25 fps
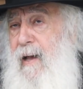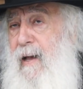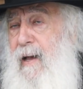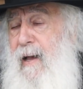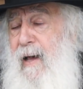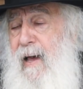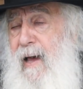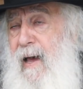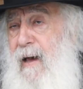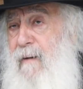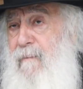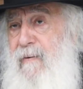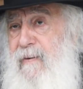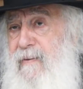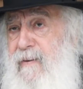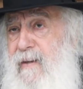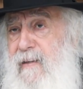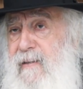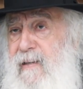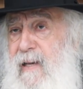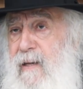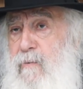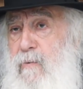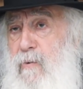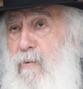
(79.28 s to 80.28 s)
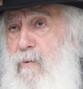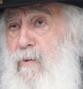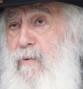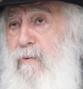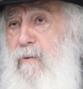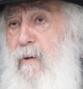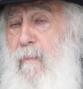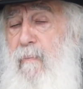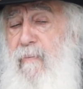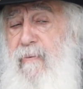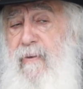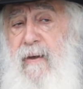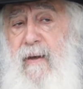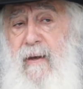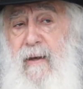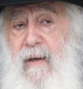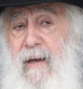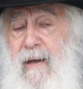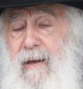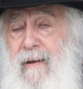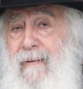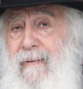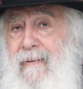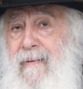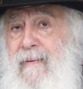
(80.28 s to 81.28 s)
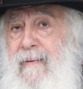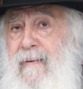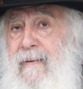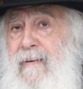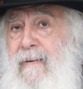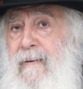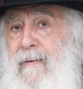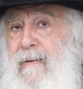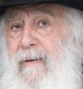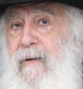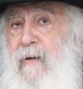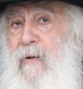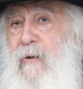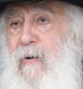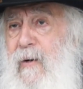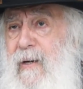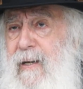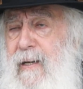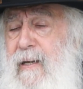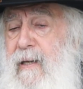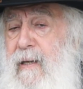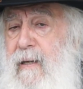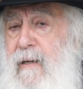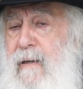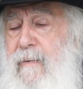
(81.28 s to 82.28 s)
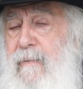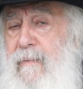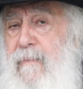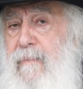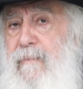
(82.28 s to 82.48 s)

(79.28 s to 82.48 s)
I have a desire to do something, really,